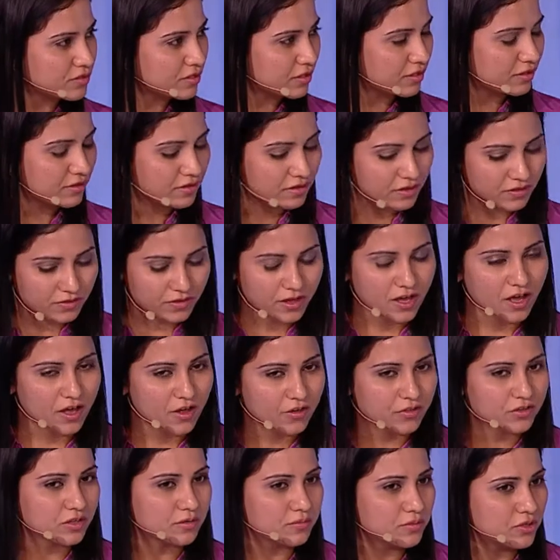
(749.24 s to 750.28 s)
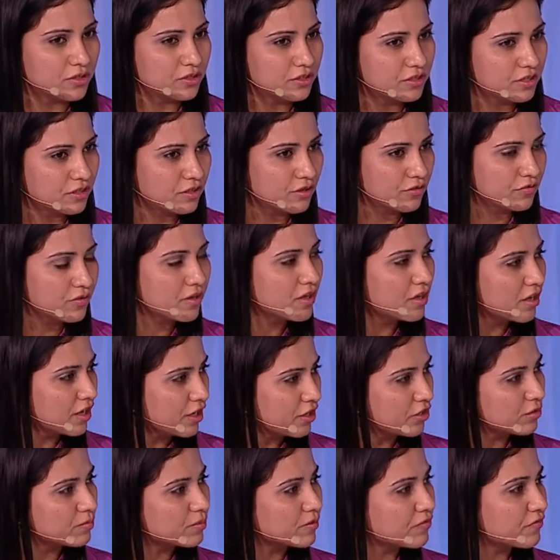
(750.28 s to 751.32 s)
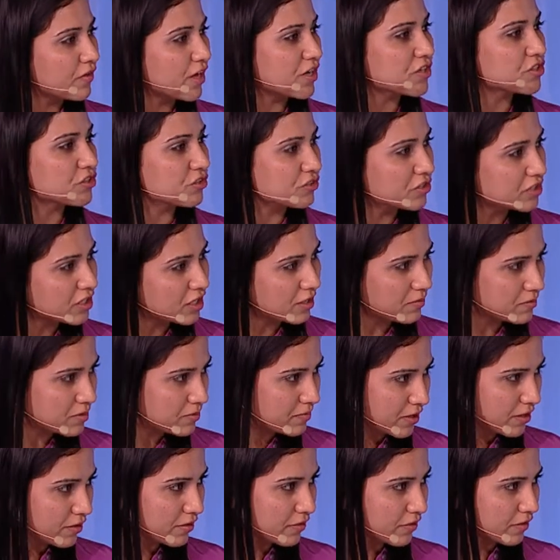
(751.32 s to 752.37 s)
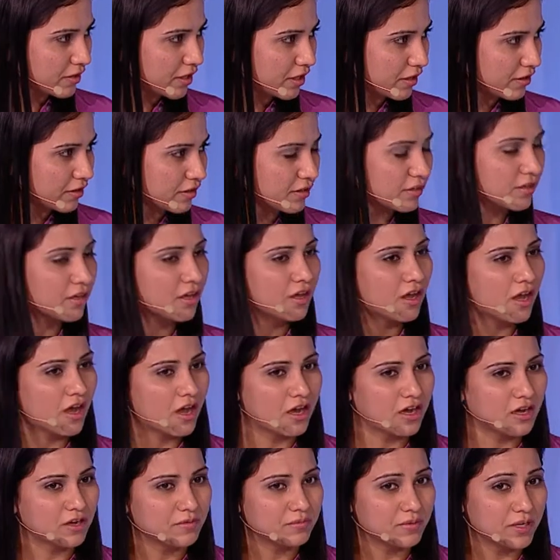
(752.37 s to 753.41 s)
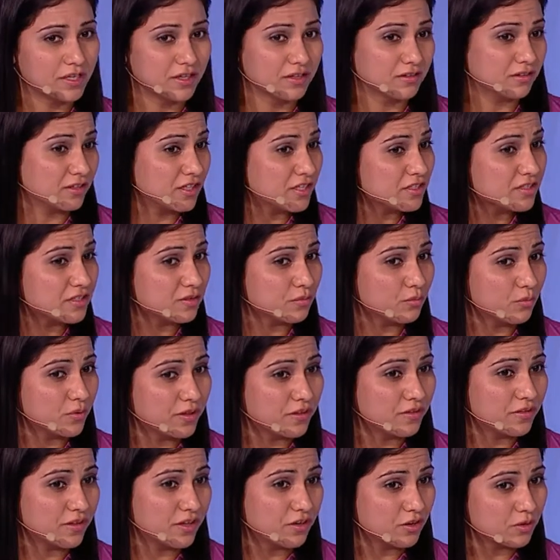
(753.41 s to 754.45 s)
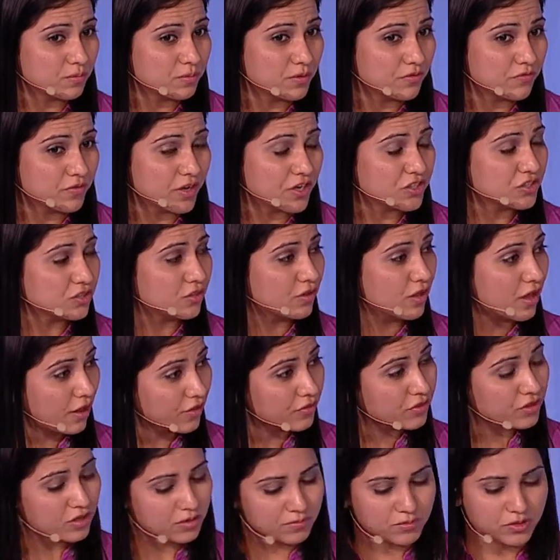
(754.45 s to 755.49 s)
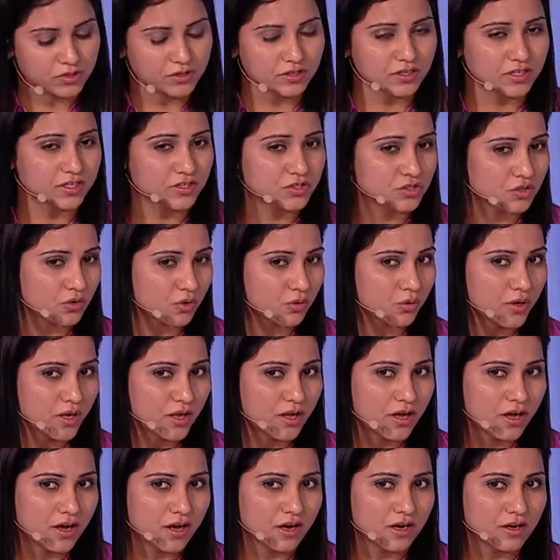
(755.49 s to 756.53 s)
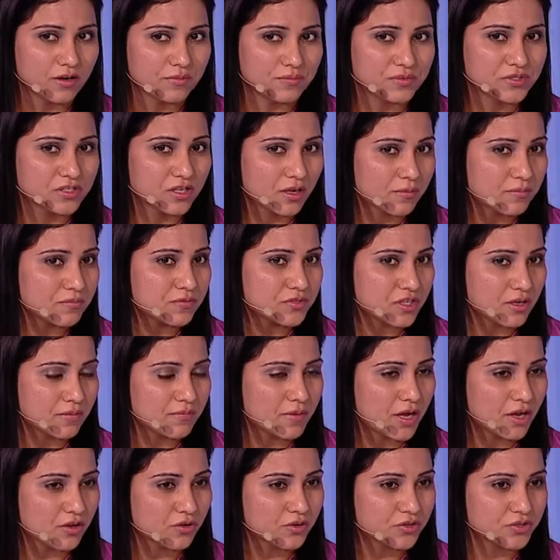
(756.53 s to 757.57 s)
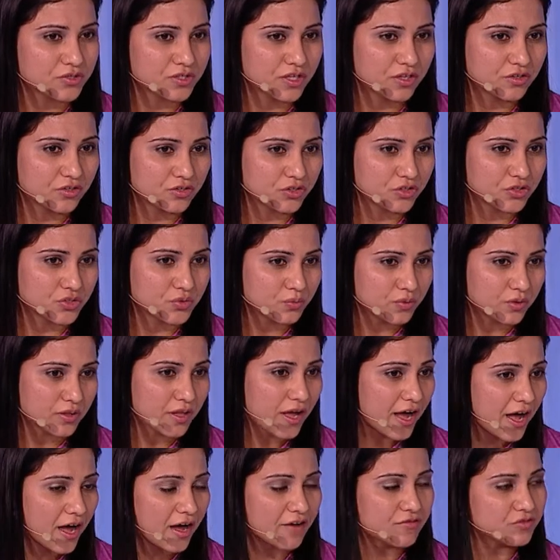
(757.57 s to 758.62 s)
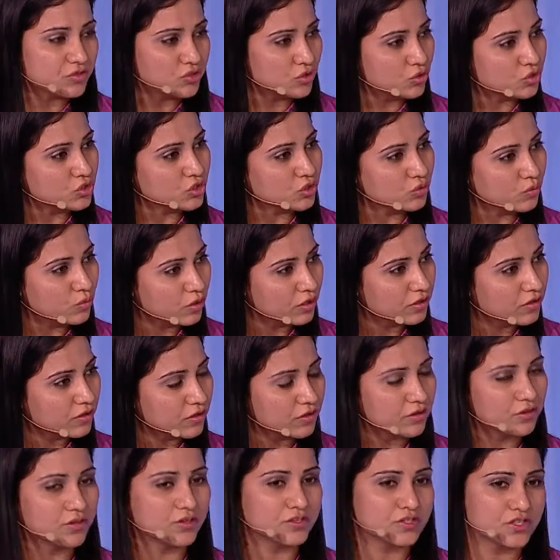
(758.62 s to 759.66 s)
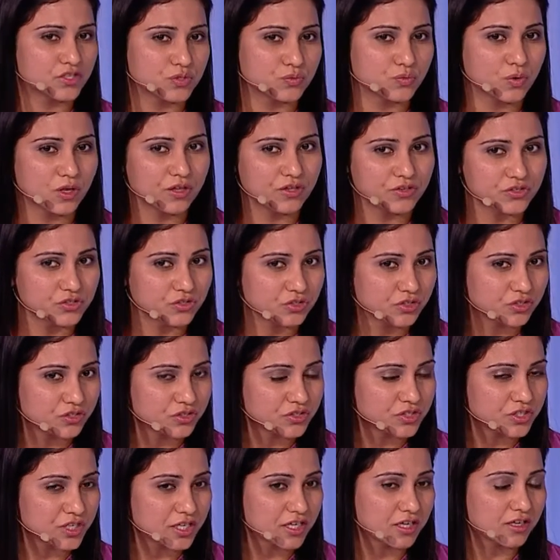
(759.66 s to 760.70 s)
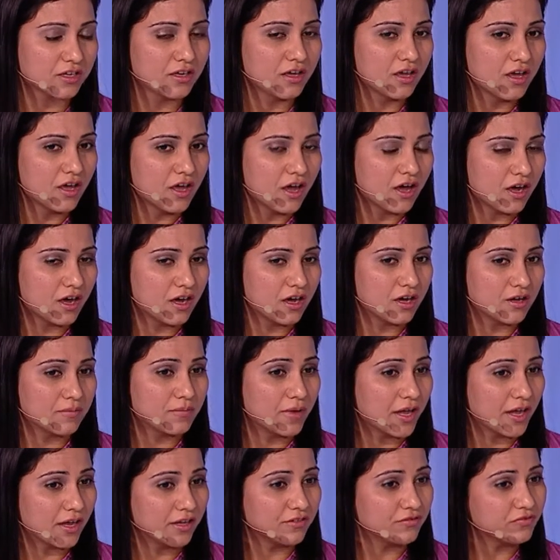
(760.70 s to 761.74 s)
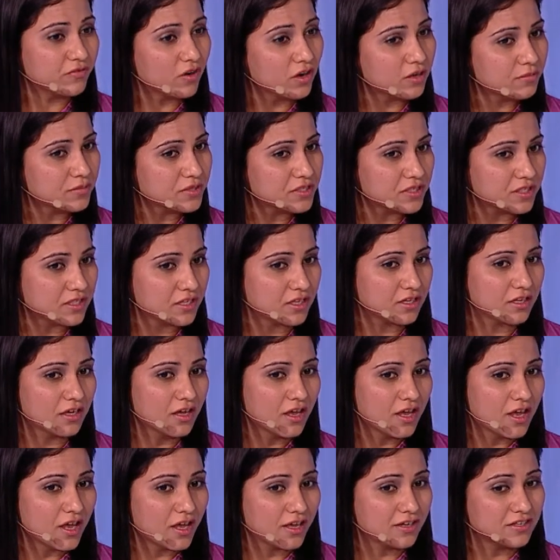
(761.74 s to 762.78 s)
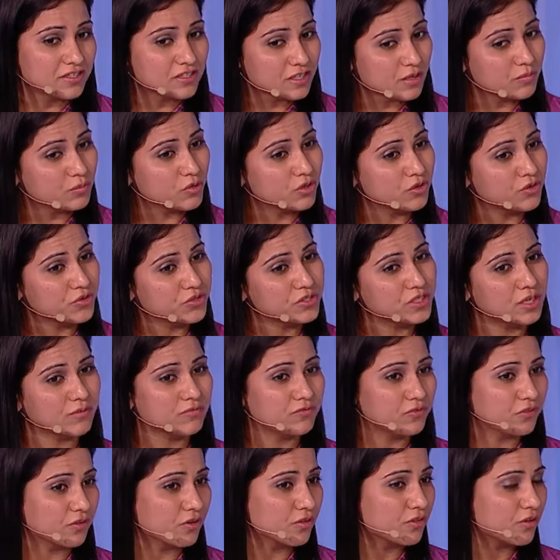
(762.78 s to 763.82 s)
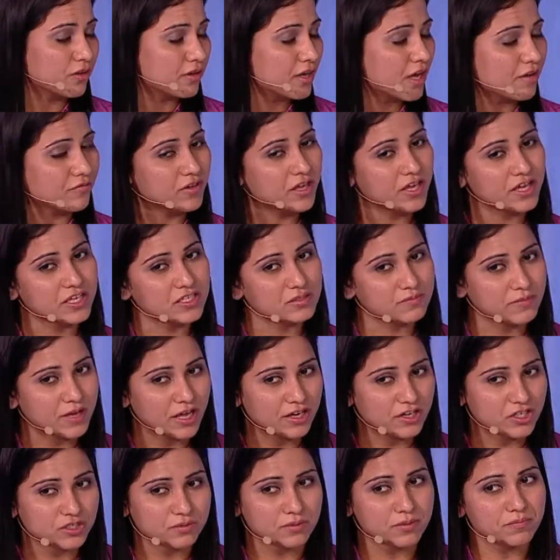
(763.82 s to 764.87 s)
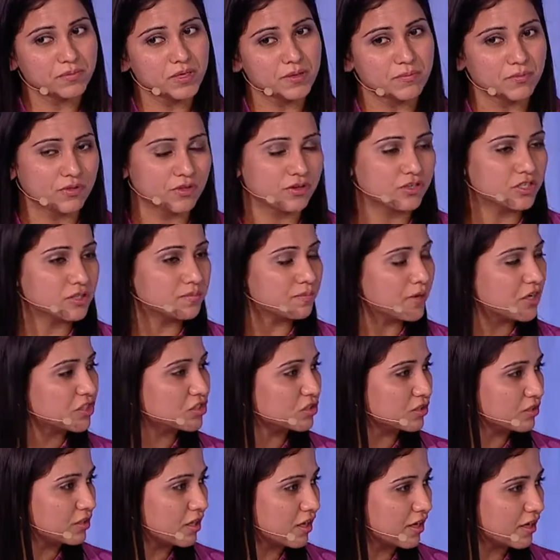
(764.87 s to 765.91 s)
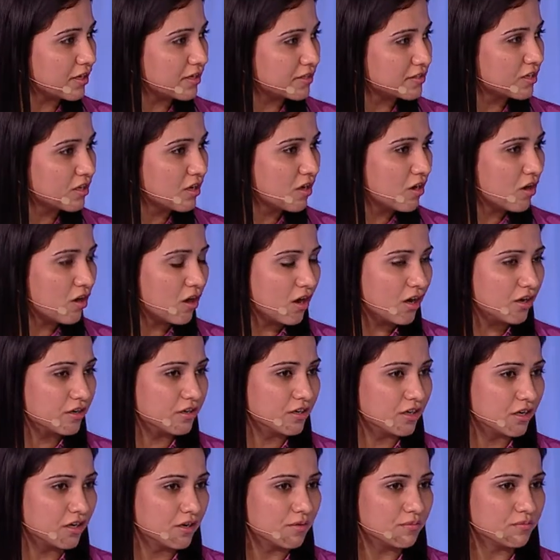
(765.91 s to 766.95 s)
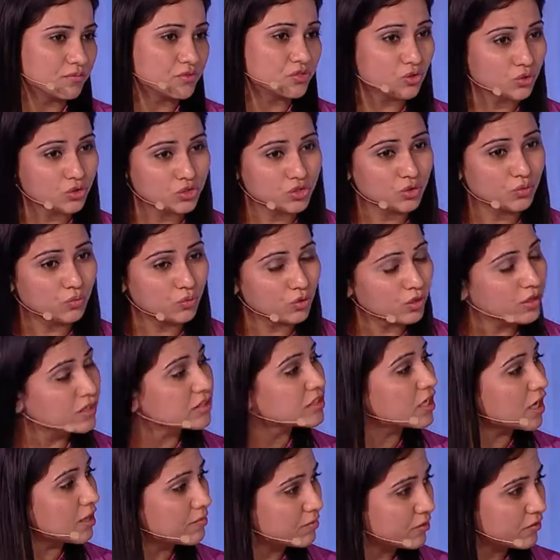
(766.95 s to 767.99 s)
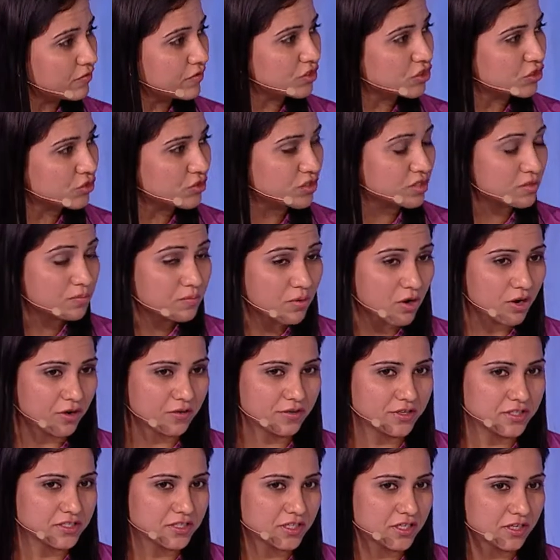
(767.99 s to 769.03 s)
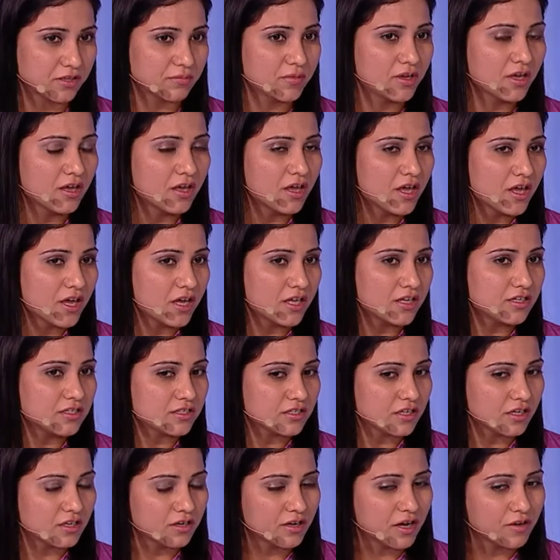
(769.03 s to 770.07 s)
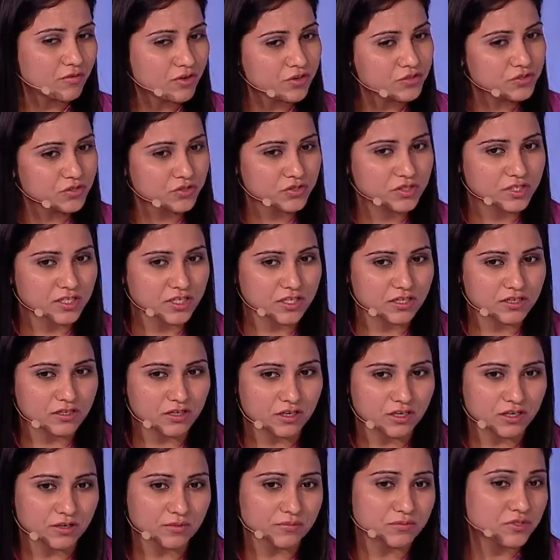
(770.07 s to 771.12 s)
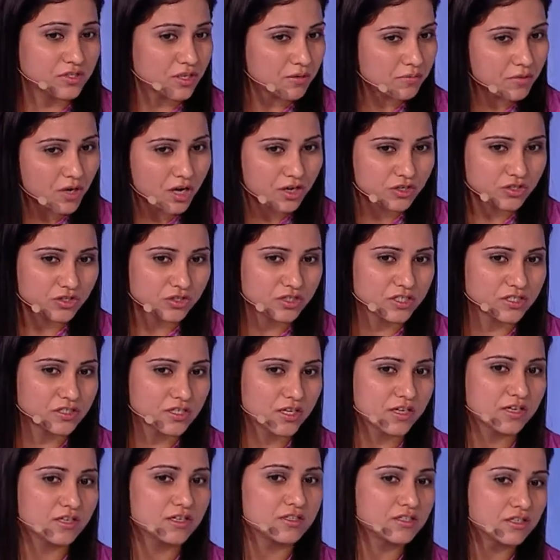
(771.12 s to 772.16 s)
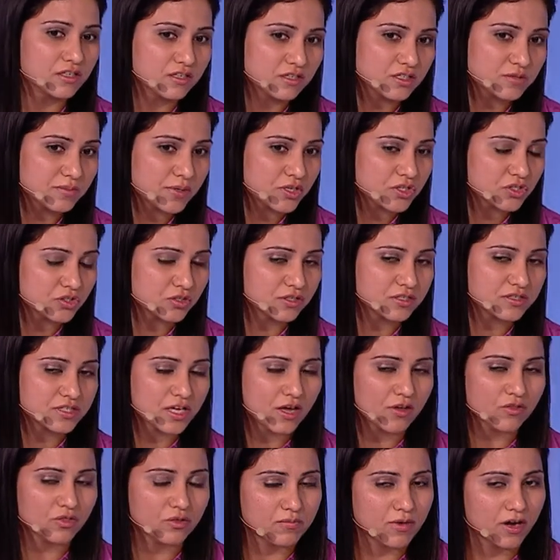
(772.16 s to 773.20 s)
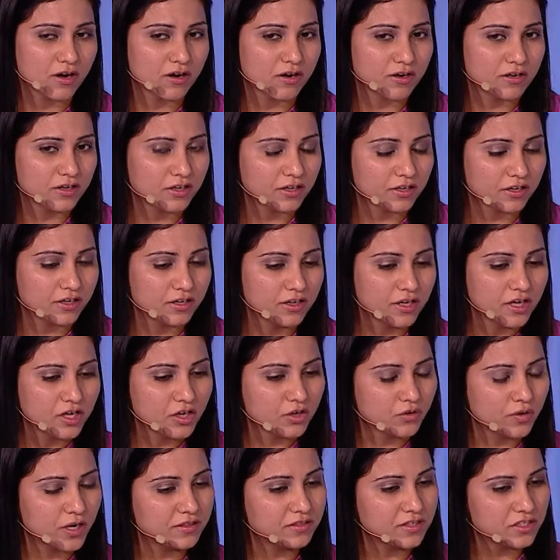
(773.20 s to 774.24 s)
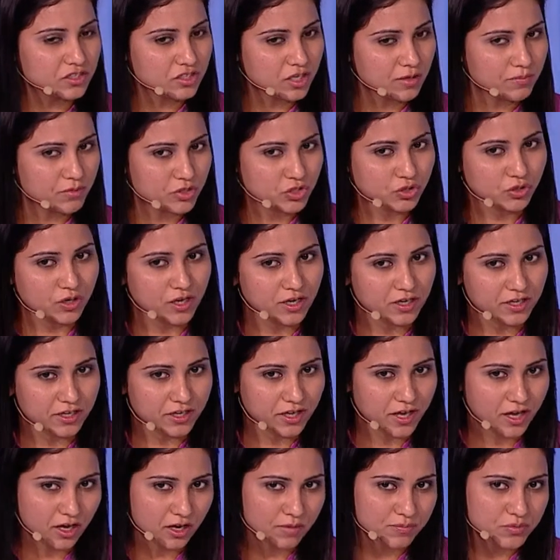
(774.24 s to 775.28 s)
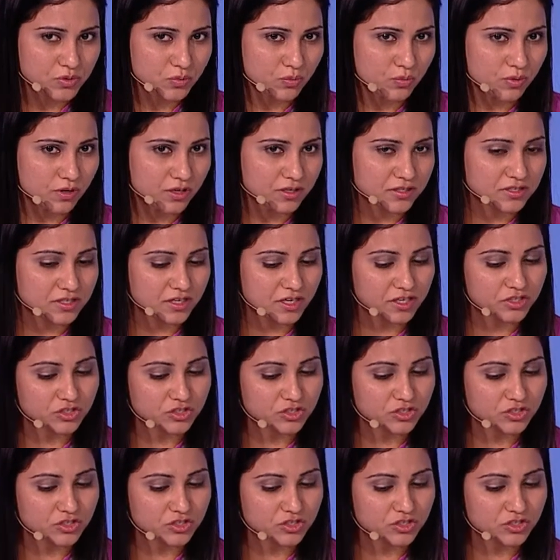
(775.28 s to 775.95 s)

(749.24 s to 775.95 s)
in the health community of interprofessional teams being created, at least within the interprofessional health community. So some medical centers will have social workers as well as nursing and pharmacy, and some will go a step further and have case management, people that are specialized on social work type of issues as part of the team. And I've also seen some countries, especially in South America, create these type of training camps where it's